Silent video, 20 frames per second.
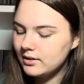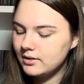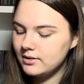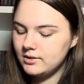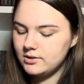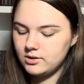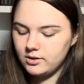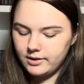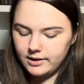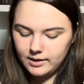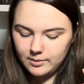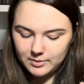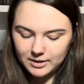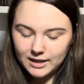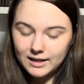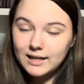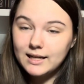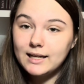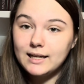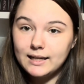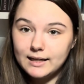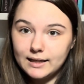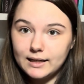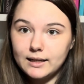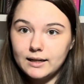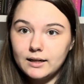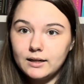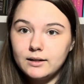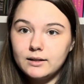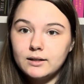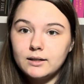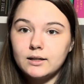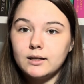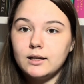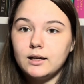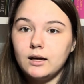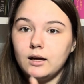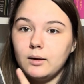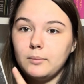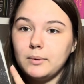Sorry, I'm getting heated.
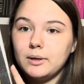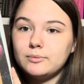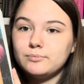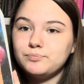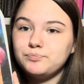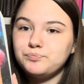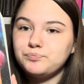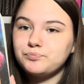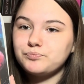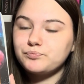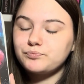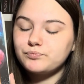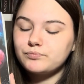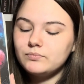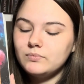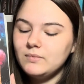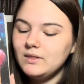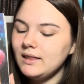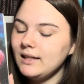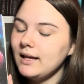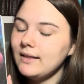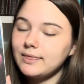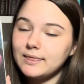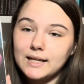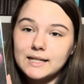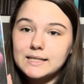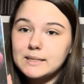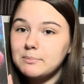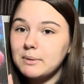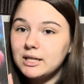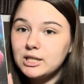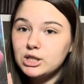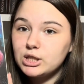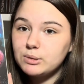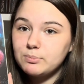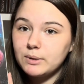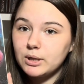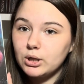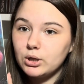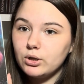That's my
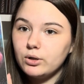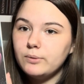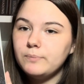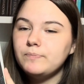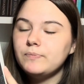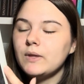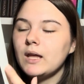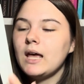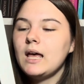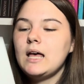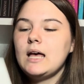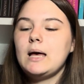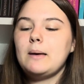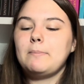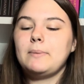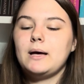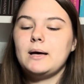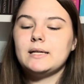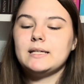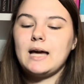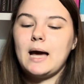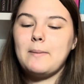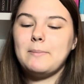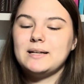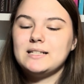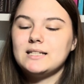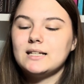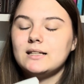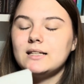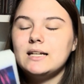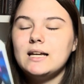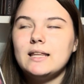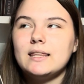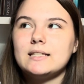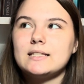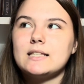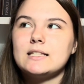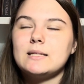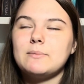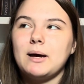spiel. But yeah, basically
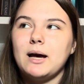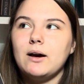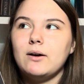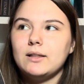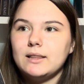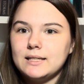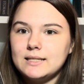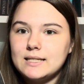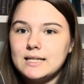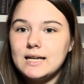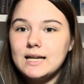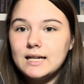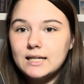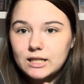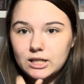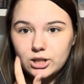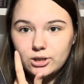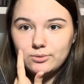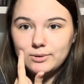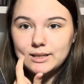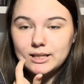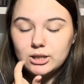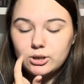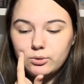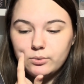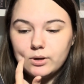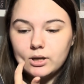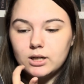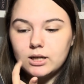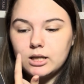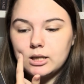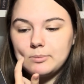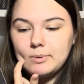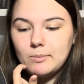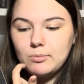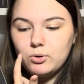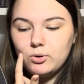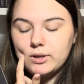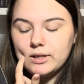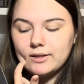this is about Lizzie and Huey, who are another
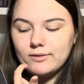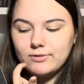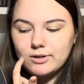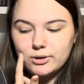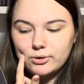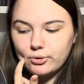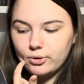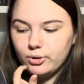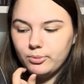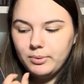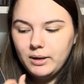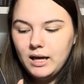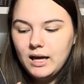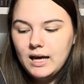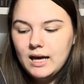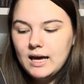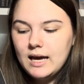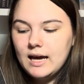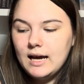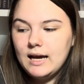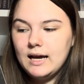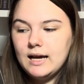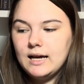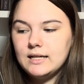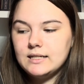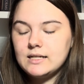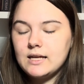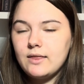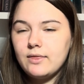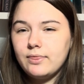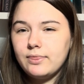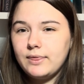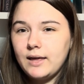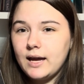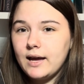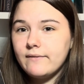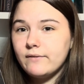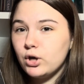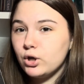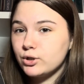people in the friend group, and they
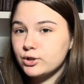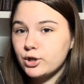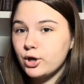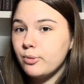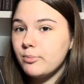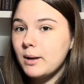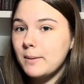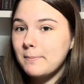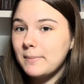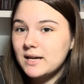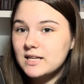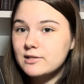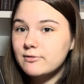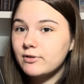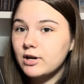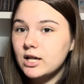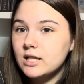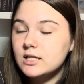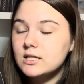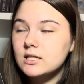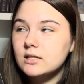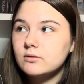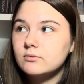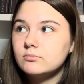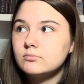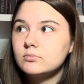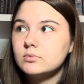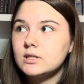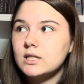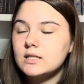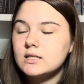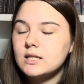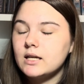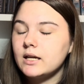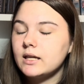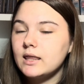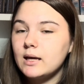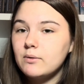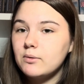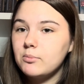have also been best friends since
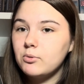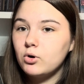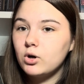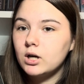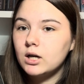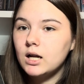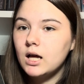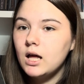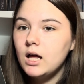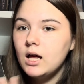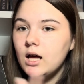like they were born.